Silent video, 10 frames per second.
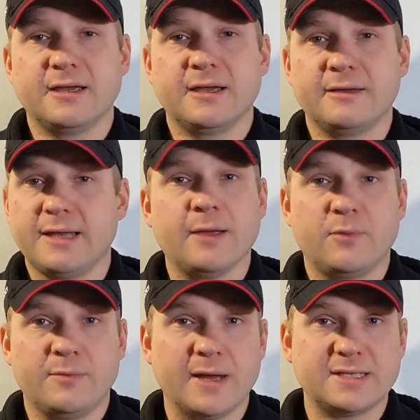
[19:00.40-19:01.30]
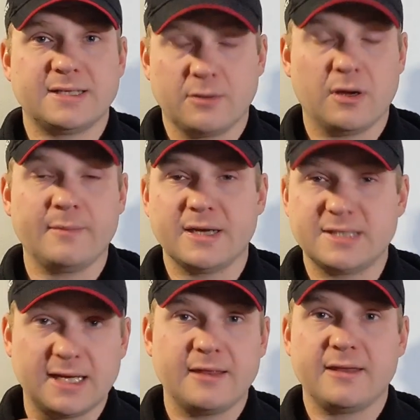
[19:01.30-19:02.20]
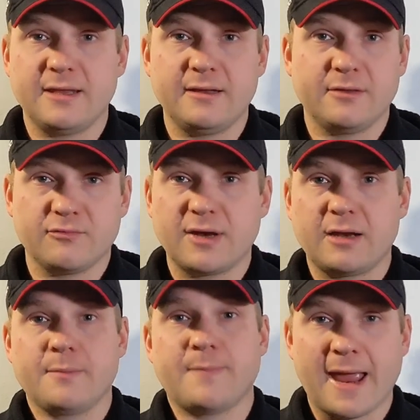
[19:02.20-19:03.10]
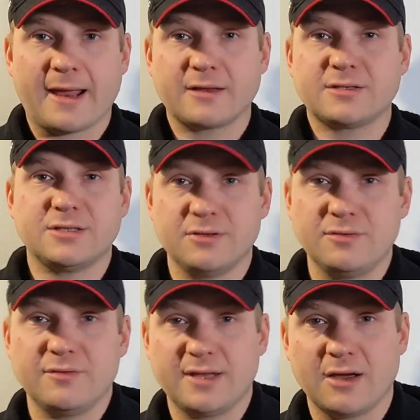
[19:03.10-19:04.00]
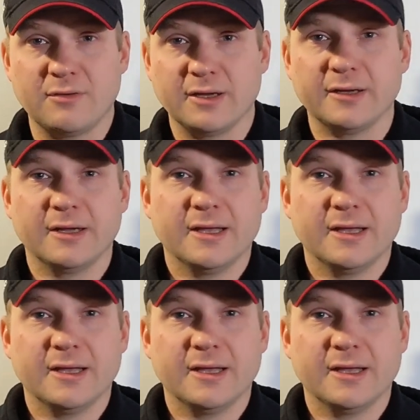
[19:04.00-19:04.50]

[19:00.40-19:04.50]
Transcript: I managed to get the ring back to the owner.